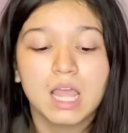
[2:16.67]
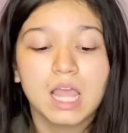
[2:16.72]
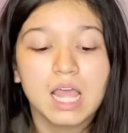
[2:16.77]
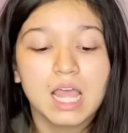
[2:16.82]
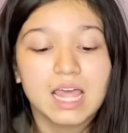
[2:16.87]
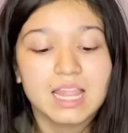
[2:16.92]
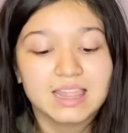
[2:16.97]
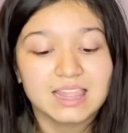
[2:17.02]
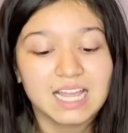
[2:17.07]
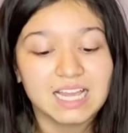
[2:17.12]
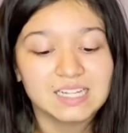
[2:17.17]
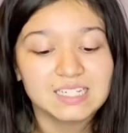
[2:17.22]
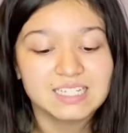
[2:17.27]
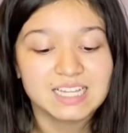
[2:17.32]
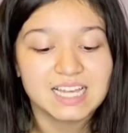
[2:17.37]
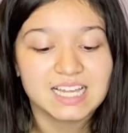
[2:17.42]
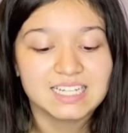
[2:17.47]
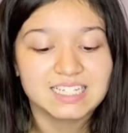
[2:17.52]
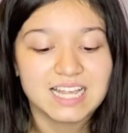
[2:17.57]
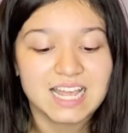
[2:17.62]
Next
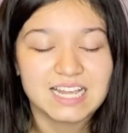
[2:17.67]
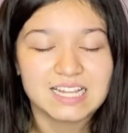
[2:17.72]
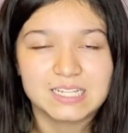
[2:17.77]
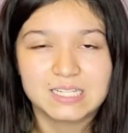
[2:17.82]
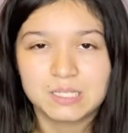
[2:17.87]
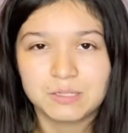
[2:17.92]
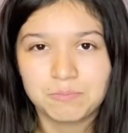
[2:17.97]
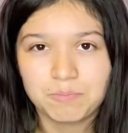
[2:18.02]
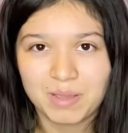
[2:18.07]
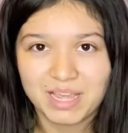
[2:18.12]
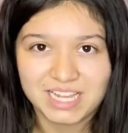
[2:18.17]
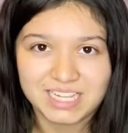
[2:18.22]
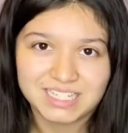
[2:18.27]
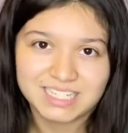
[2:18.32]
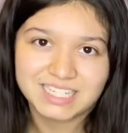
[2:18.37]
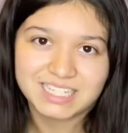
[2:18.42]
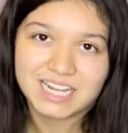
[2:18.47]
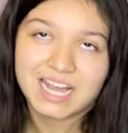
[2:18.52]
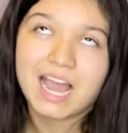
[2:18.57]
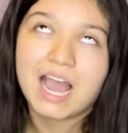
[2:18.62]
is a
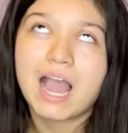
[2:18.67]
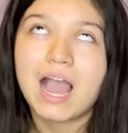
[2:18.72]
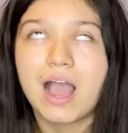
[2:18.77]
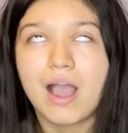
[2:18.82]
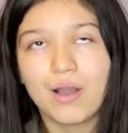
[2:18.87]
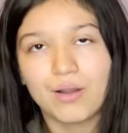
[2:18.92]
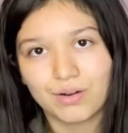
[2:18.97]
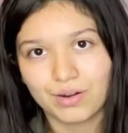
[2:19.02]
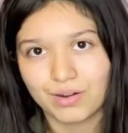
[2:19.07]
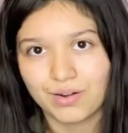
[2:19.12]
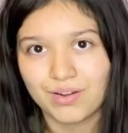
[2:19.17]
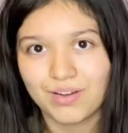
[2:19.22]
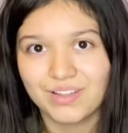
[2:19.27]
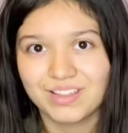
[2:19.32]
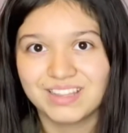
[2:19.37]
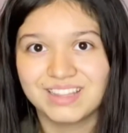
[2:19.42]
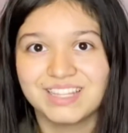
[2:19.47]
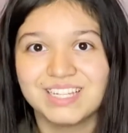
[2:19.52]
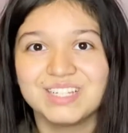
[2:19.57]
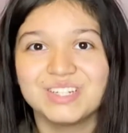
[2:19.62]
space cowgirl.
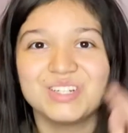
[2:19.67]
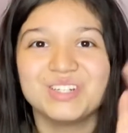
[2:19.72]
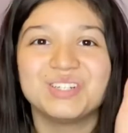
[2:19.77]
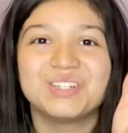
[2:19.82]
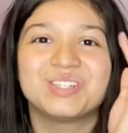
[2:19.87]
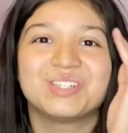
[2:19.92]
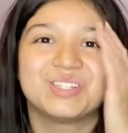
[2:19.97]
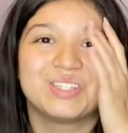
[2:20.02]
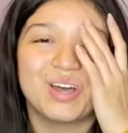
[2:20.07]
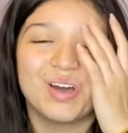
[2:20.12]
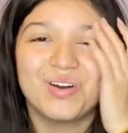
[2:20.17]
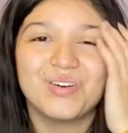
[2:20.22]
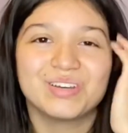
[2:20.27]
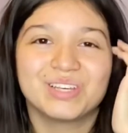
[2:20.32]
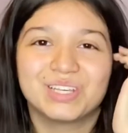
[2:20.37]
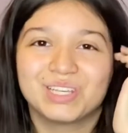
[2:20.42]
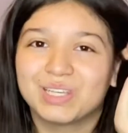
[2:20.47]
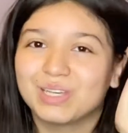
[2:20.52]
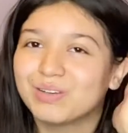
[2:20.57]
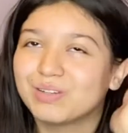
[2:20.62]
These are so
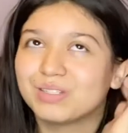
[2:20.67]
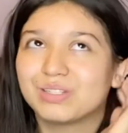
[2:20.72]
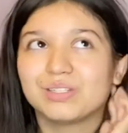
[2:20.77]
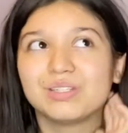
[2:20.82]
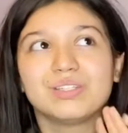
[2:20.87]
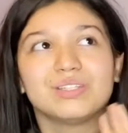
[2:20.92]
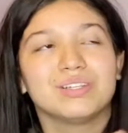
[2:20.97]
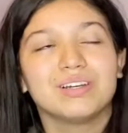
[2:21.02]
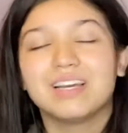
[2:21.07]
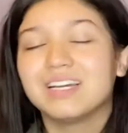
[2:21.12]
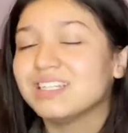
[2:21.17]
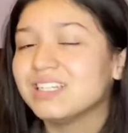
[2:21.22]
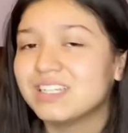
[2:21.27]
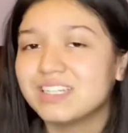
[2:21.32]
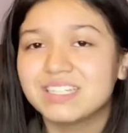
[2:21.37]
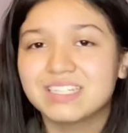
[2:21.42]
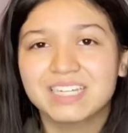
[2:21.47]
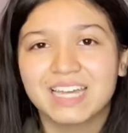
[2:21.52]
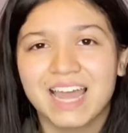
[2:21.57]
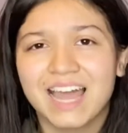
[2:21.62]
cute. You can
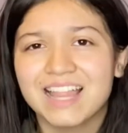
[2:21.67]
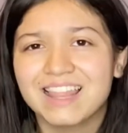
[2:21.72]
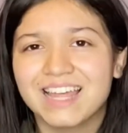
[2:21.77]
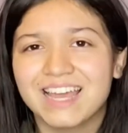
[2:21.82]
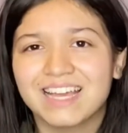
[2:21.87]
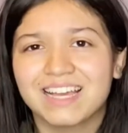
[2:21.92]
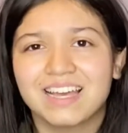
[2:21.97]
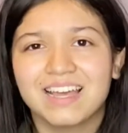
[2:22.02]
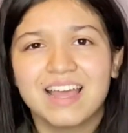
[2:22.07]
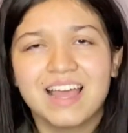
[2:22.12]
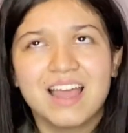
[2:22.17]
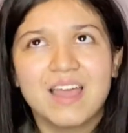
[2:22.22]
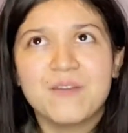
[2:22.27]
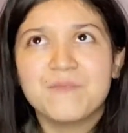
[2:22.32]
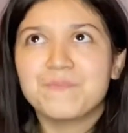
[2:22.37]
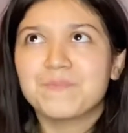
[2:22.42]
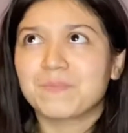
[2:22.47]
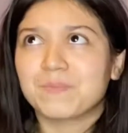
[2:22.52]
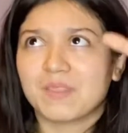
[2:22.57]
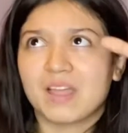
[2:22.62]
just get like
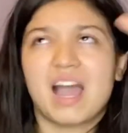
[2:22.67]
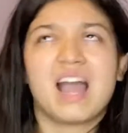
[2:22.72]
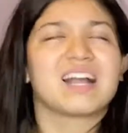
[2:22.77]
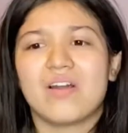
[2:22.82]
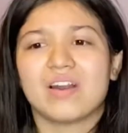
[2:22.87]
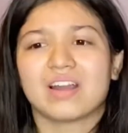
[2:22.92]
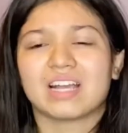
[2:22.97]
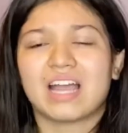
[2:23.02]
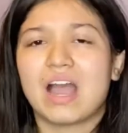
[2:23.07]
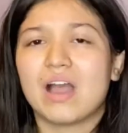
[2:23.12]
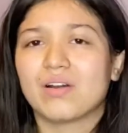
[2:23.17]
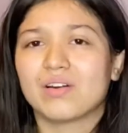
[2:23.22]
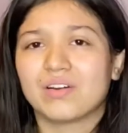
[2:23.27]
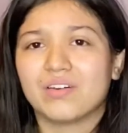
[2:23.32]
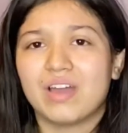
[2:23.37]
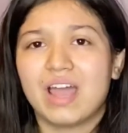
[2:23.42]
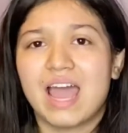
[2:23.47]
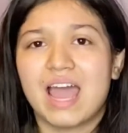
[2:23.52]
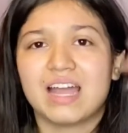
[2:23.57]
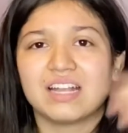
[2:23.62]
a cowgirl
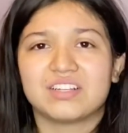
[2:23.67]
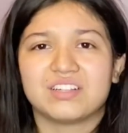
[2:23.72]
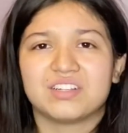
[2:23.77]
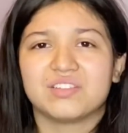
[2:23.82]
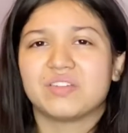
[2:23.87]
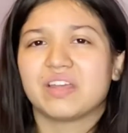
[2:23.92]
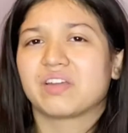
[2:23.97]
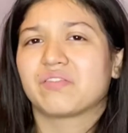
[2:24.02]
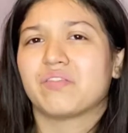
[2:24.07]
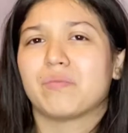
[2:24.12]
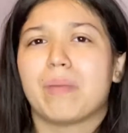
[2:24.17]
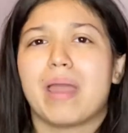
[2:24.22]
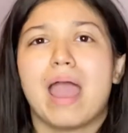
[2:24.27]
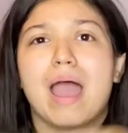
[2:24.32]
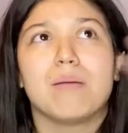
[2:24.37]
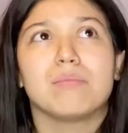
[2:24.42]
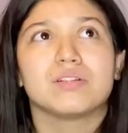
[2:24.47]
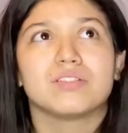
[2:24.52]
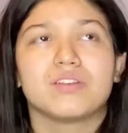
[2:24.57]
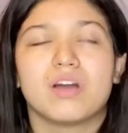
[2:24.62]
hat just like from
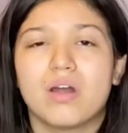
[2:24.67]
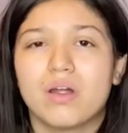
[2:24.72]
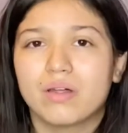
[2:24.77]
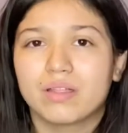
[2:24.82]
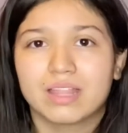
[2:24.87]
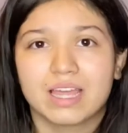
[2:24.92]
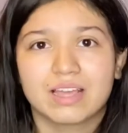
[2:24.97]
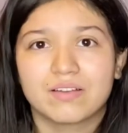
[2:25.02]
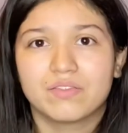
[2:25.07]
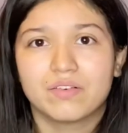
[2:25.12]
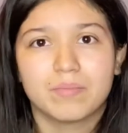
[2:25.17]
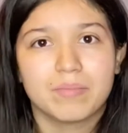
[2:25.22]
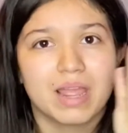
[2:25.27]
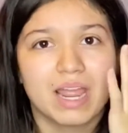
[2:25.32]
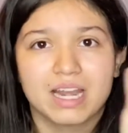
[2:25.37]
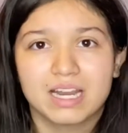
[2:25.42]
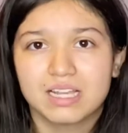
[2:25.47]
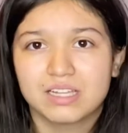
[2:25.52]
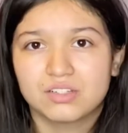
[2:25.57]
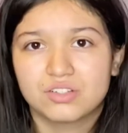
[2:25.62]
Amazon or like from
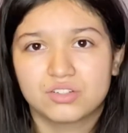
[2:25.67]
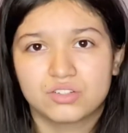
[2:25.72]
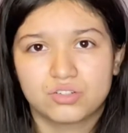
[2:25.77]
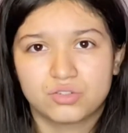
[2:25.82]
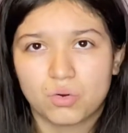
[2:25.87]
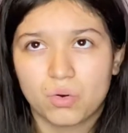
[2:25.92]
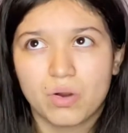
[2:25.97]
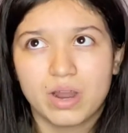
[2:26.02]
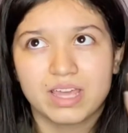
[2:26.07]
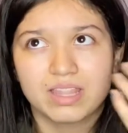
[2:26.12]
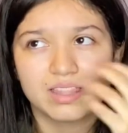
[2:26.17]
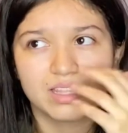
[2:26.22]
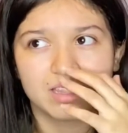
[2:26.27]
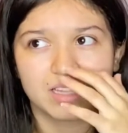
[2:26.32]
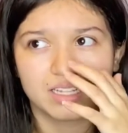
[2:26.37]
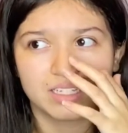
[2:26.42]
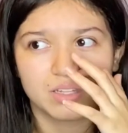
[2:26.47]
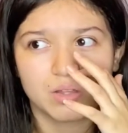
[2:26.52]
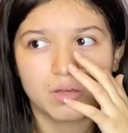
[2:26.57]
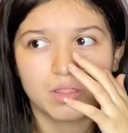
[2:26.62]
any store. I think they
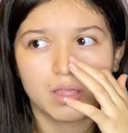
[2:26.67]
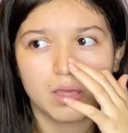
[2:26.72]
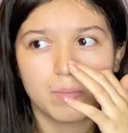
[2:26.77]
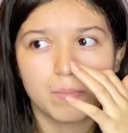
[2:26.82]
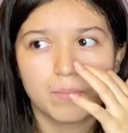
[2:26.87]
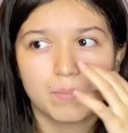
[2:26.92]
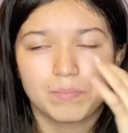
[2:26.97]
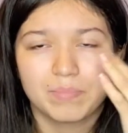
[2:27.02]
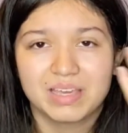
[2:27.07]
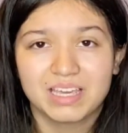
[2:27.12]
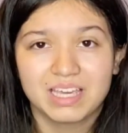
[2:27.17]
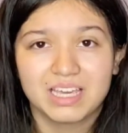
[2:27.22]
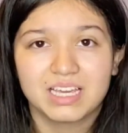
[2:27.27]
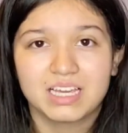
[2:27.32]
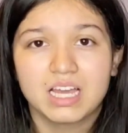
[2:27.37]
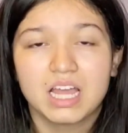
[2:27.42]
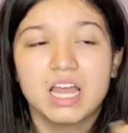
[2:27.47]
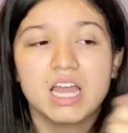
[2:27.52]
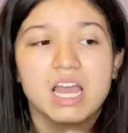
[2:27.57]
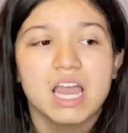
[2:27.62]
sell them pink,
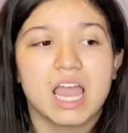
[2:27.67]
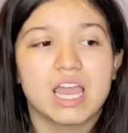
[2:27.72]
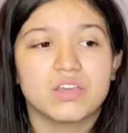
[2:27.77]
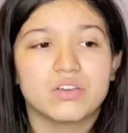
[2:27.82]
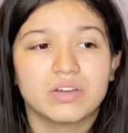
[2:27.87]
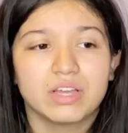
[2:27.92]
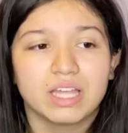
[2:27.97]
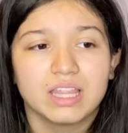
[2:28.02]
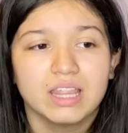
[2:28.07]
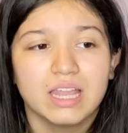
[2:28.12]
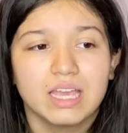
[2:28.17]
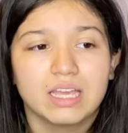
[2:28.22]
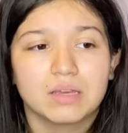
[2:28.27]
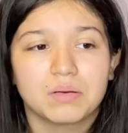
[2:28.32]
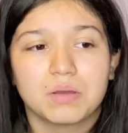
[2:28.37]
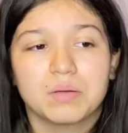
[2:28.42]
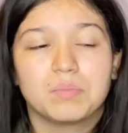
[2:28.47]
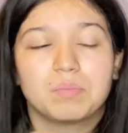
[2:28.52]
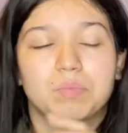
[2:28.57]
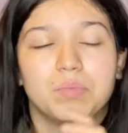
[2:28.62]
and you can like
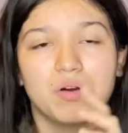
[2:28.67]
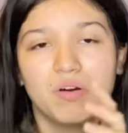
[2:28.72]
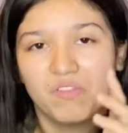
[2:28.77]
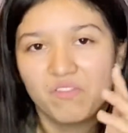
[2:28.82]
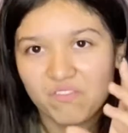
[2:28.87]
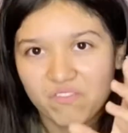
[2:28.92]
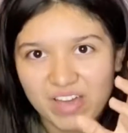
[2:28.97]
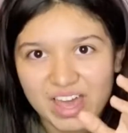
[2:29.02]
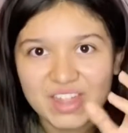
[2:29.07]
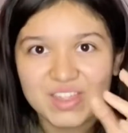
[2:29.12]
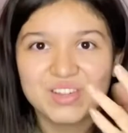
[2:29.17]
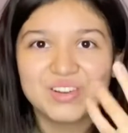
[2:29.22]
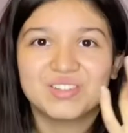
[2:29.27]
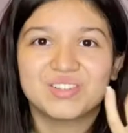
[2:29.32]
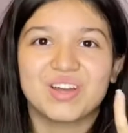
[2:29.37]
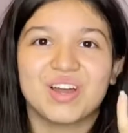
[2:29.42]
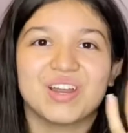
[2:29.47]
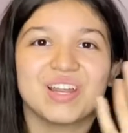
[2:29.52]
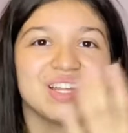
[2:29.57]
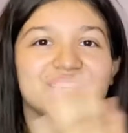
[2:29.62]
put feathers
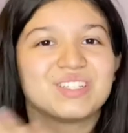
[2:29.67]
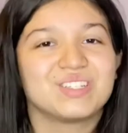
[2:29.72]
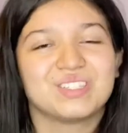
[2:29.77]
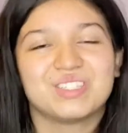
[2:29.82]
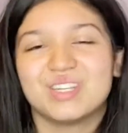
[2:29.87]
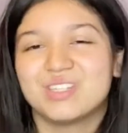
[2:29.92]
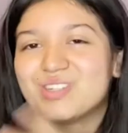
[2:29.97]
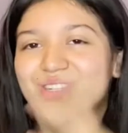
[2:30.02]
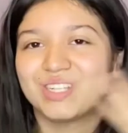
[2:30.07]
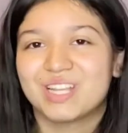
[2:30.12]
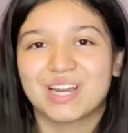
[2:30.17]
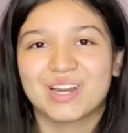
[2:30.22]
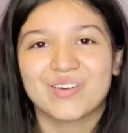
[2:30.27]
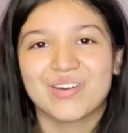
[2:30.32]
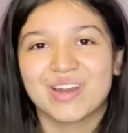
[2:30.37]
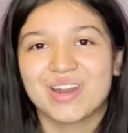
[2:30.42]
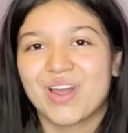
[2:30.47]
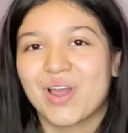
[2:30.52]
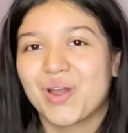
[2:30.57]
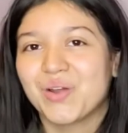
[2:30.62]
on it, just
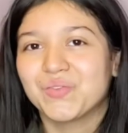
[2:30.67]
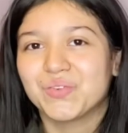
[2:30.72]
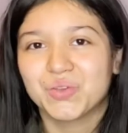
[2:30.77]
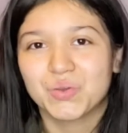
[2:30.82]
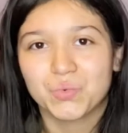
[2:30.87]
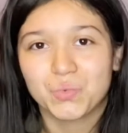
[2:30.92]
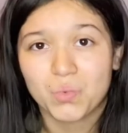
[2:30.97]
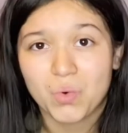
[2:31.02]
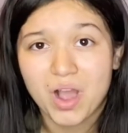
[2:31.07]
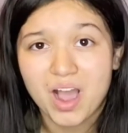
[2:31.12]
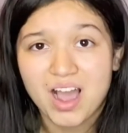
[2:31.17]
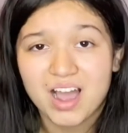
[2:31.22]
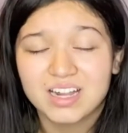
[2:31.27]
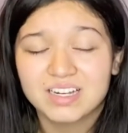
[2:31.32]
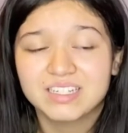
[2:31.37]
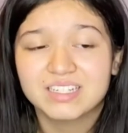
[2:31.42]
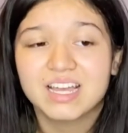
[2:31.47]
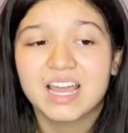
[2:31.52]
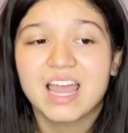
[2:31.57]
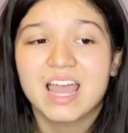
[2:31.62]
decorate it however you want.